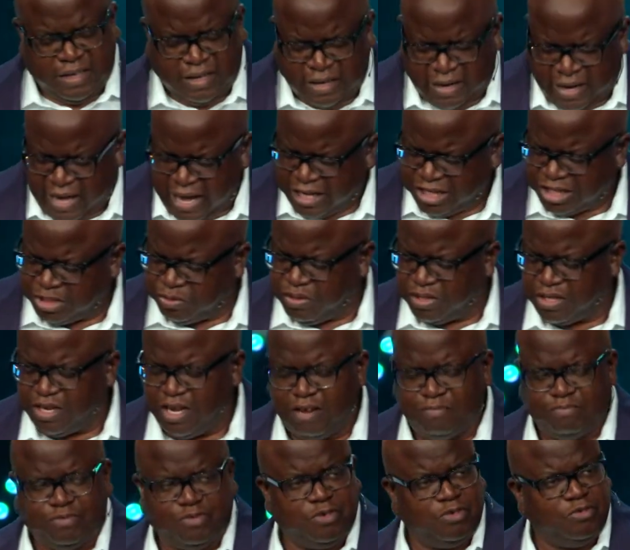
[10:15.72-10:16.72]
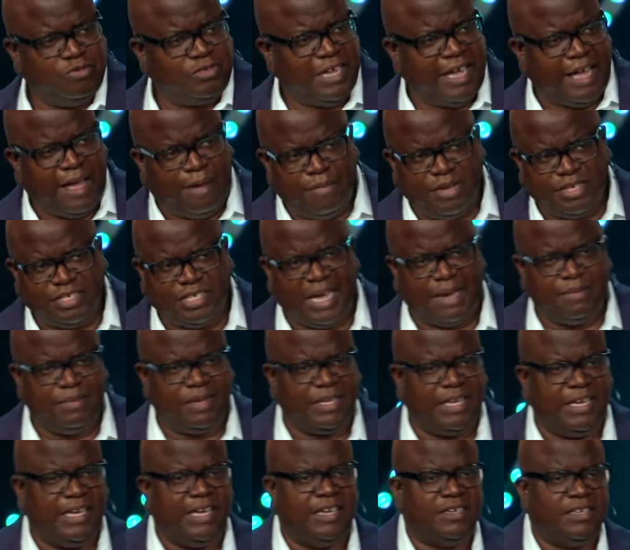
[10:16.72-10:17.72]
Elisha would come through time and time
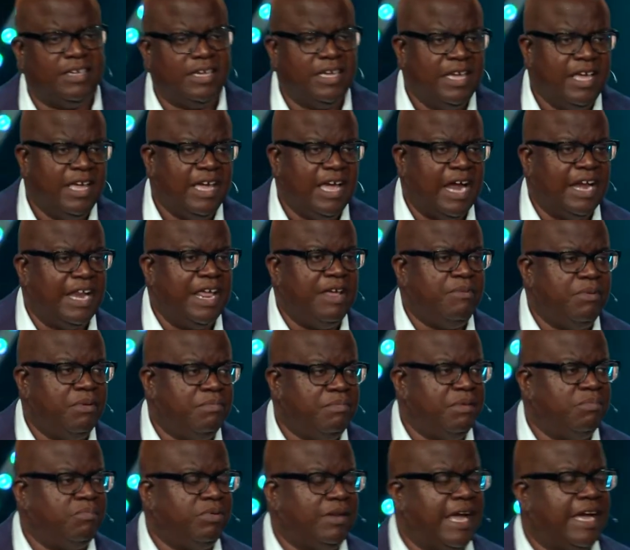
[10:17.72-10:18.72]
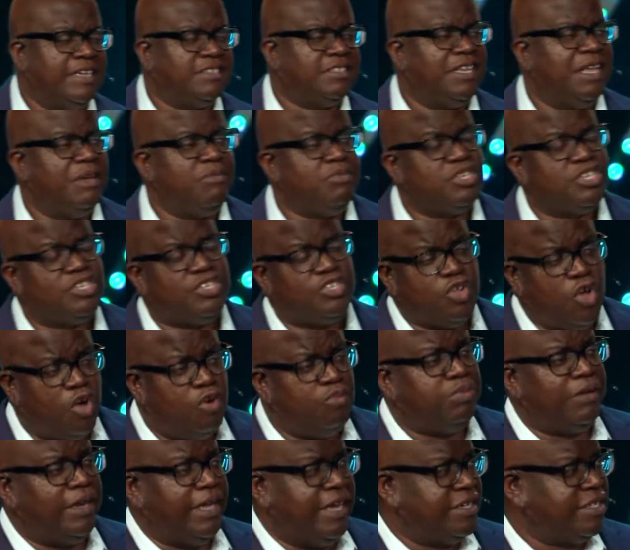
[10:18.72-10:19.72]
again, and he would be blessed. And he was
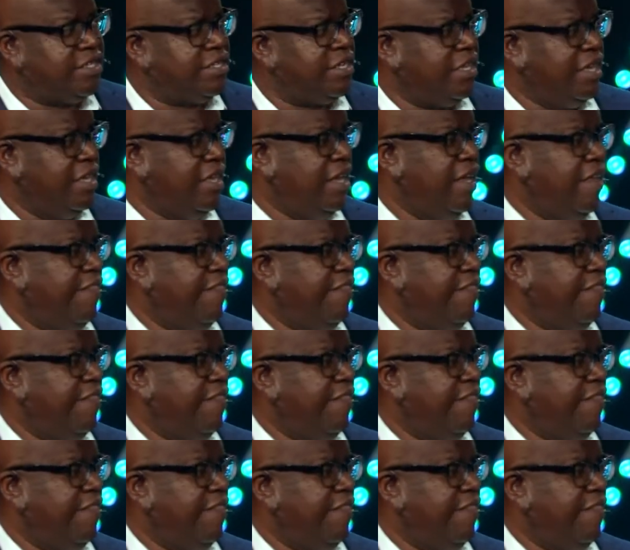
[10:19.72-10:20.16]
so blessed